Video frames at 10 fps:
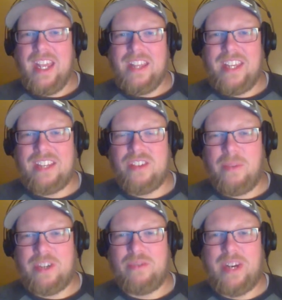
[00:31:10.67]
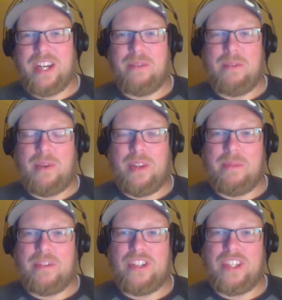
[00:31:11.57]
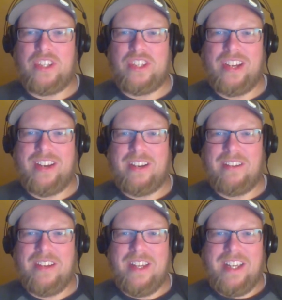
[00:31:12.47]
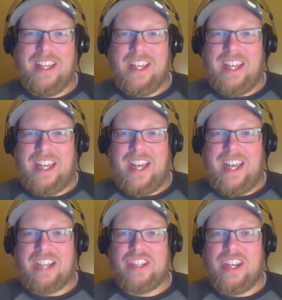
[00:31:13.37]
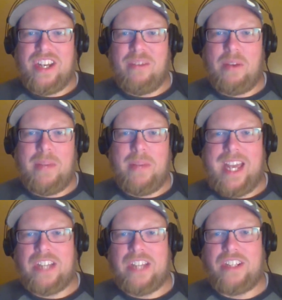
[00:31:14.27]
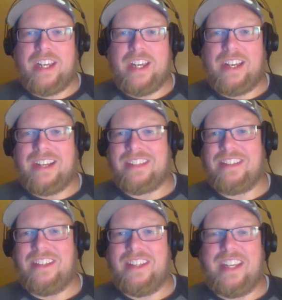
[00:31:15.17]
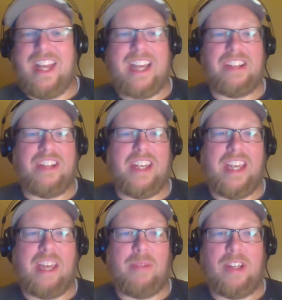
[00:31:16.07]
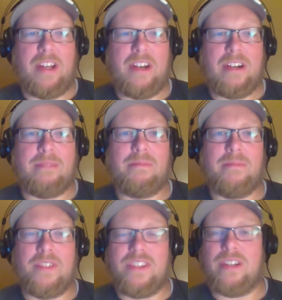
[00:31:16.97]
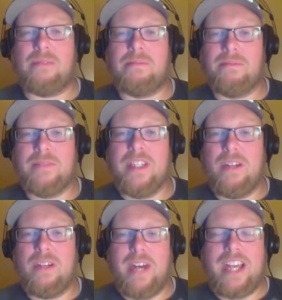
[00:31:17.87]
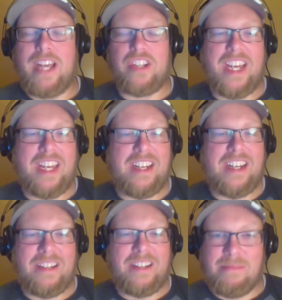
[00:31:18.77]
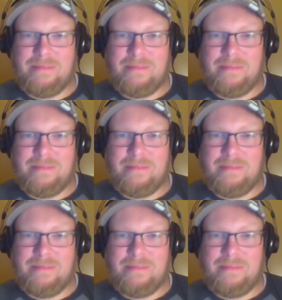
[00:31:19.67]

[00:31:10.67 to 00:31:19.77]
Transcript: thanks so much, Rocky. We really appreciate the shout out. Hashtag rugby, hashtag Austin Elite, hashtag MLR. So we're hashtagging it up.